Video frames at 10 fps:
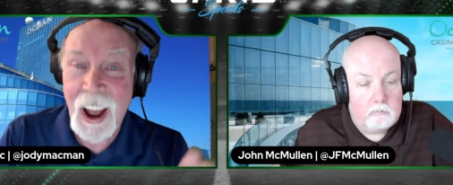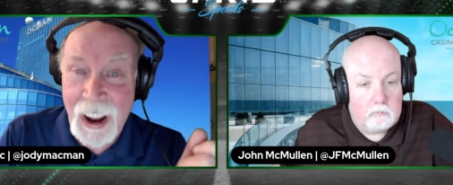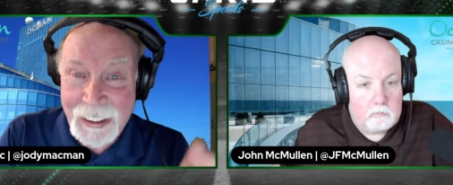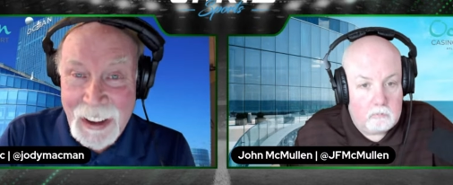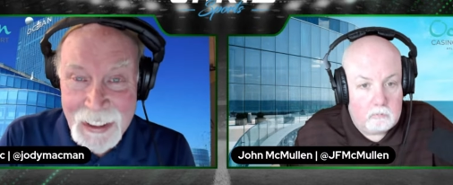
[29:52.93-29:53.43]

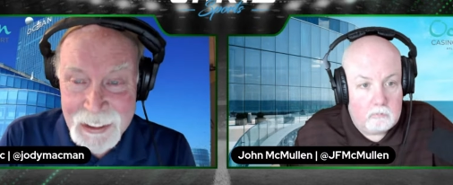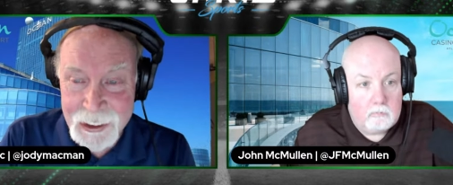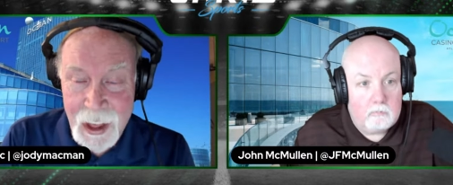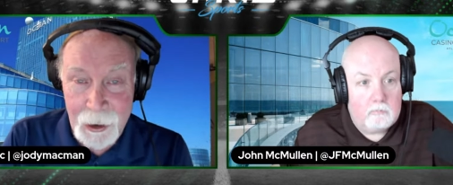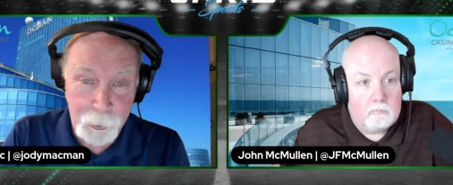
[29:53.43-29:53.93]
Speaker 1: against
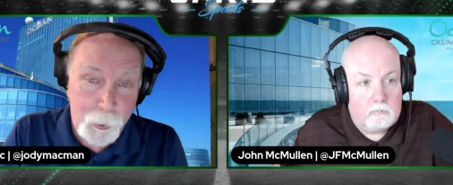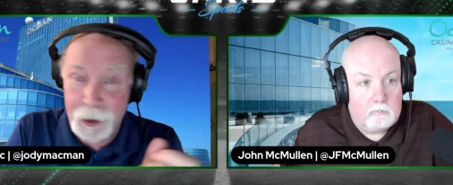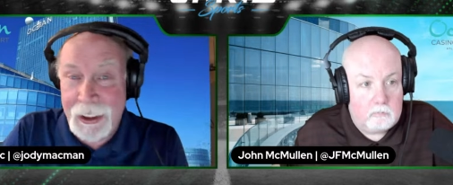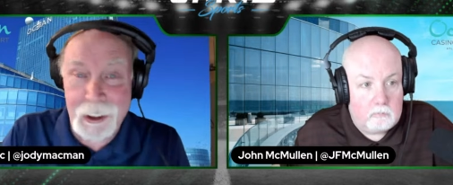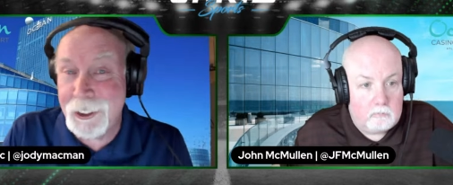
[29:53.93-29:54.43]
that. Well,
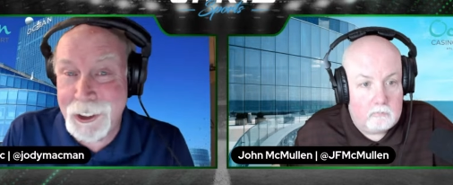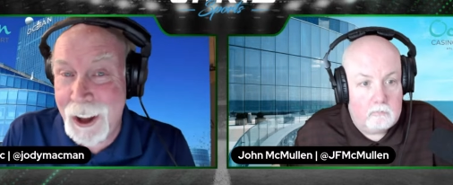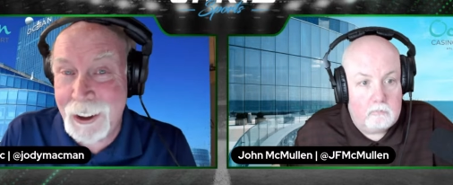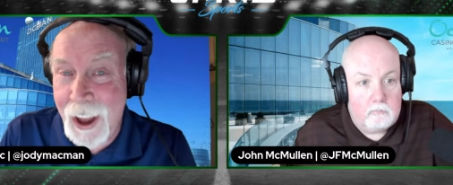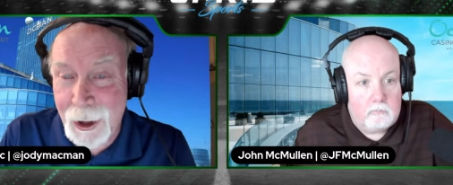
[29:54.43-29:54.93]
the Eagles
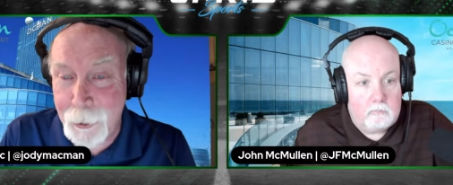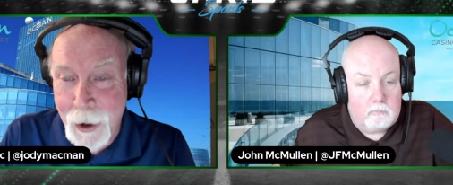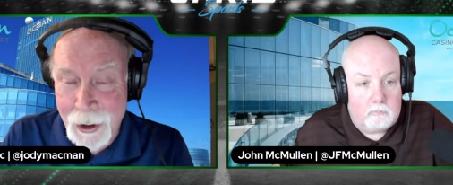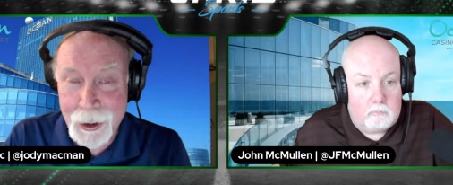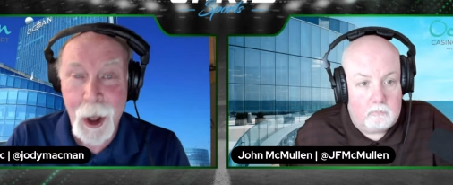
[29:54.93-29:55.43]
did it
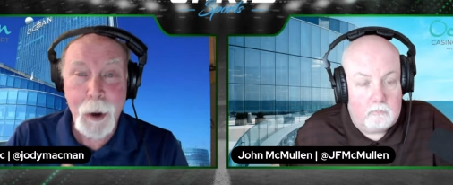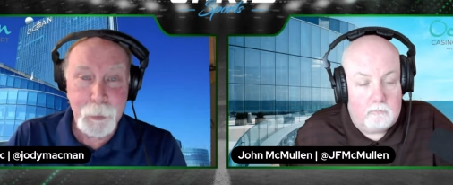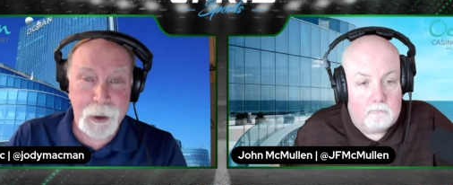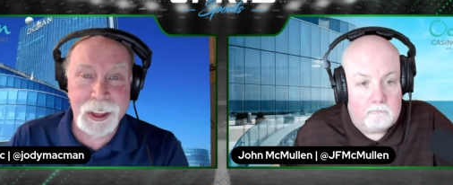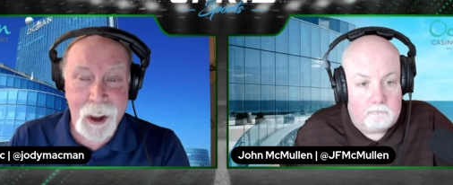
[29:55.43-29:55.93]
anyway,
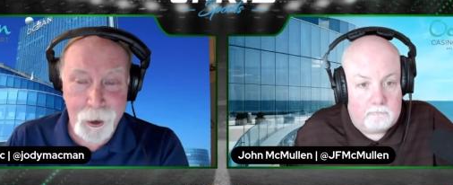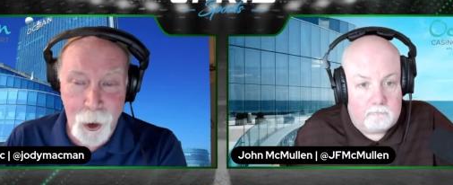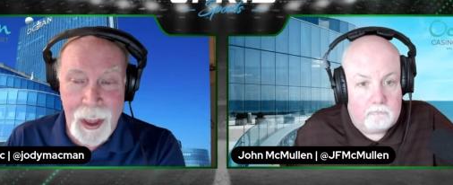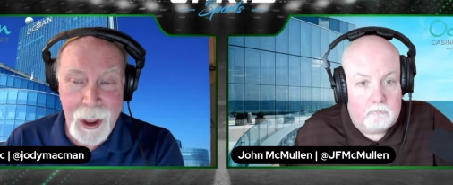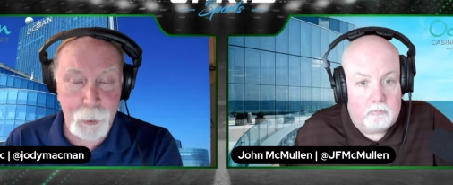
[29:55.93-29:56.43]
but their
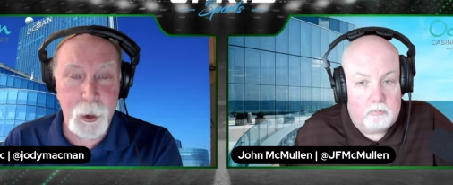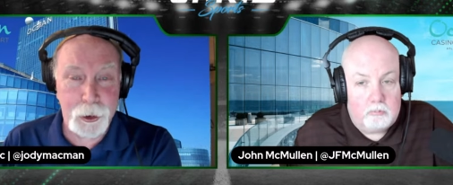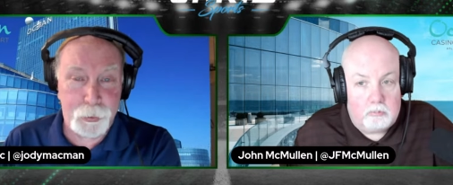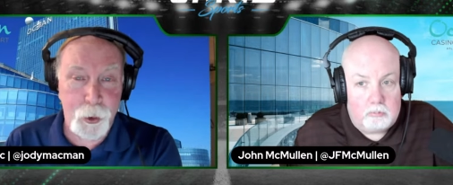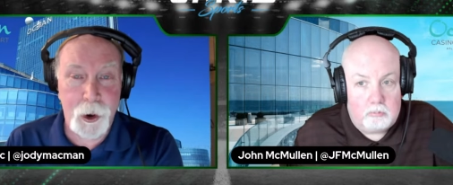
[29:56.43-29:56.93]
hand was
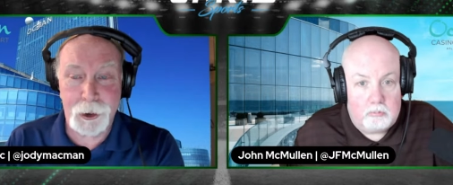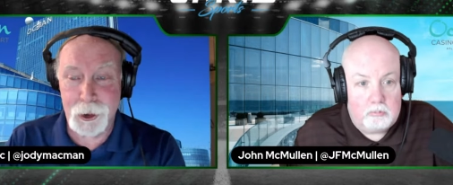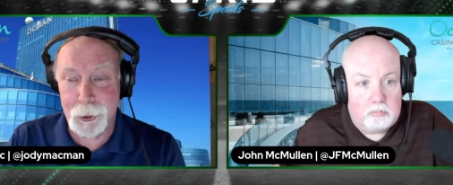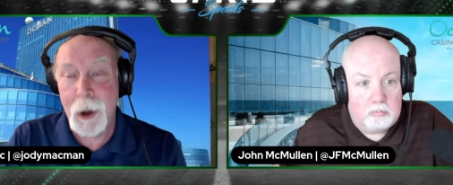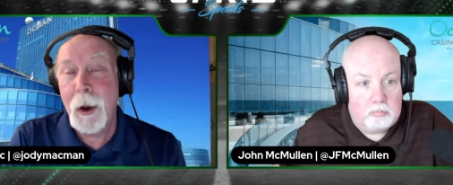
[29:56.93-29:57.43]

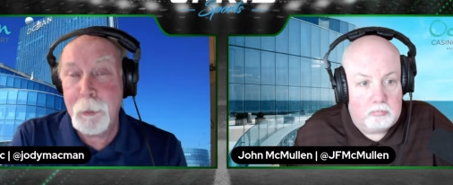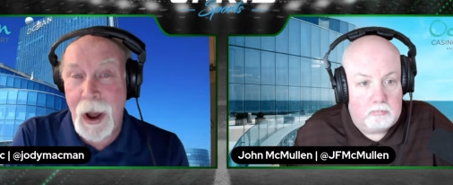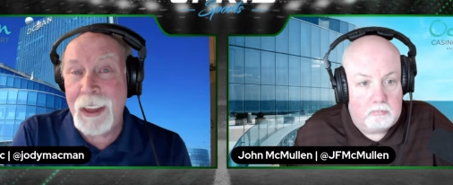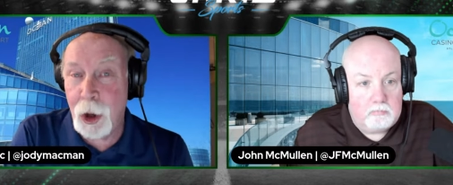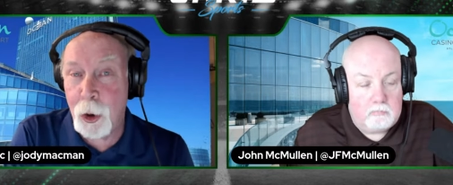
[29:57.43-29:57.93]
forced
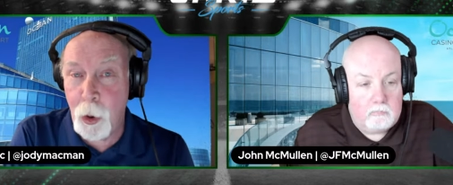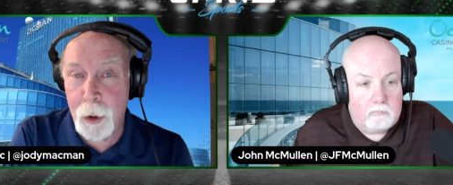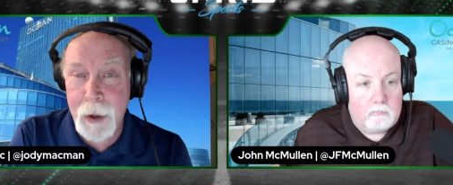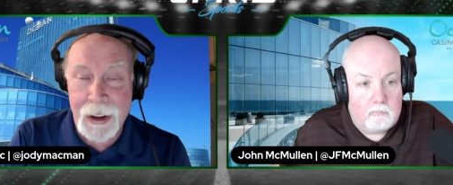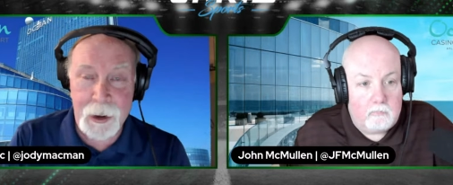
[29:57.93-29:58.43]
by the
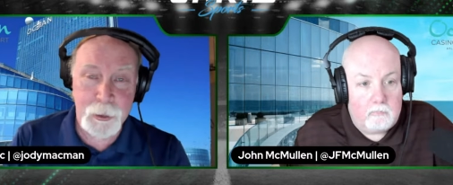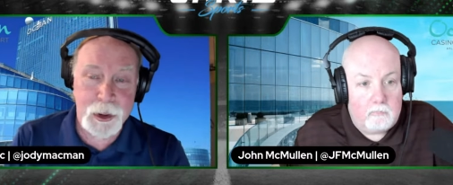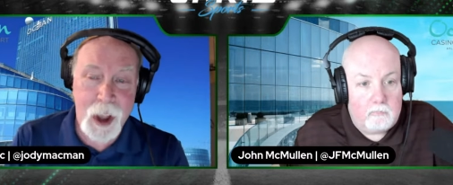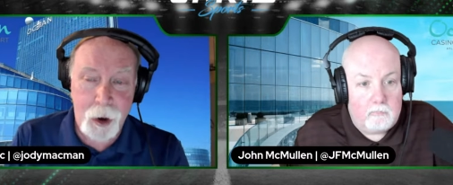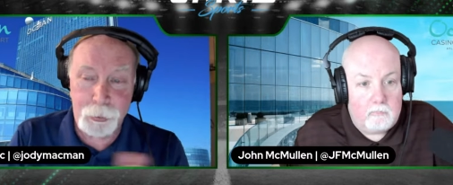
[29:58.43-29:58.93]
quarterback
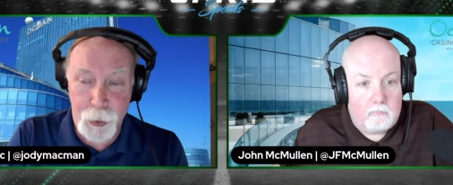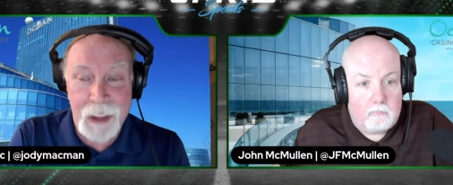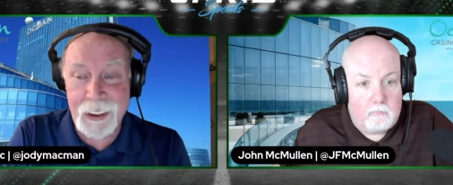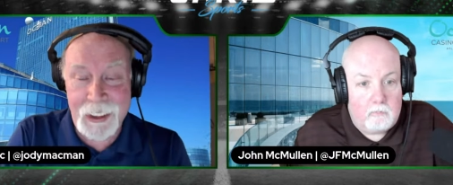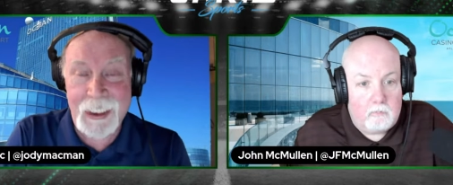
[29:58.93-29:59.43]
himself
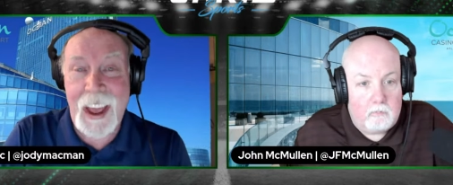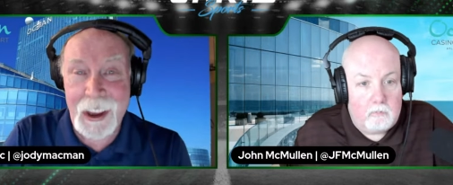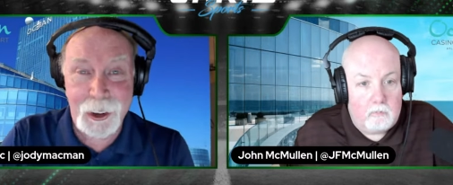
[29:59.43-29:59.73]
rather than the head